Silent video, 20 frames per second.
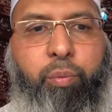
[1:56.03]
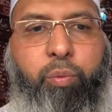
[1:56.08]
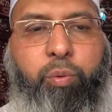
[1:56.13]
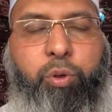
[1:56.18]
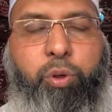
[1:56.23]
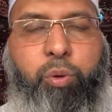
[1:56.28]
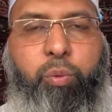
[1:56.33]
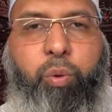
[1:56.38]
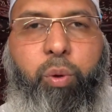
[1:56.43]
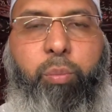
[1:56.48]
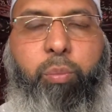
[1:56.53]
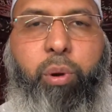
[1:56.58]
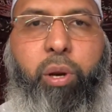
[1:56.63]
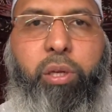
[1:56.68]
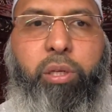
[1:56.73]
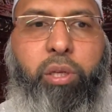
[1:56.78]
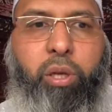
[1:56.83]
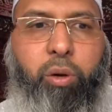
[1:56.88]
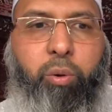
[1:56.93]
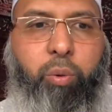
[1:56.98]
should we pray
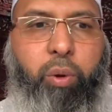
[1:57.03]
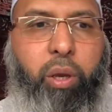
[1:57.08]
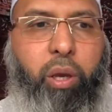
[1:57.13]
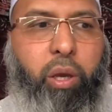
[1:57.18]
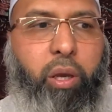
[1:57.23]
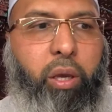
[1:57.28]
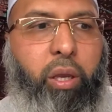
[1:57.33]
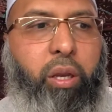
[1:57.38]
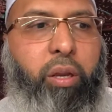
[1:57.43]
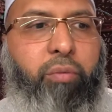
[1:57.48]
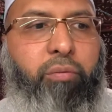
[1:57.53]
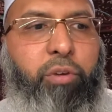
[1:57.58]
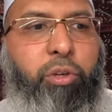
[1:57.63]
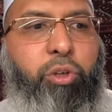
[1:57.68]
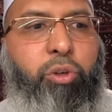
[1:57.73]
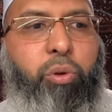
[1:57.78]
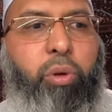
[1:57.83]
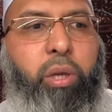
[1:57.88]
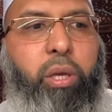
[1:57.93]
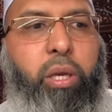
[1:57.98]
Tarawih
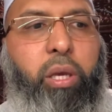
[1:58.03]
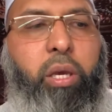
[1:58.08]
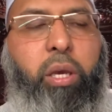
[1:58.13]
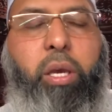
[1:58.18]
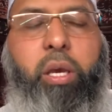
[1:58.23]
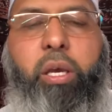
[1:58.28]
individually?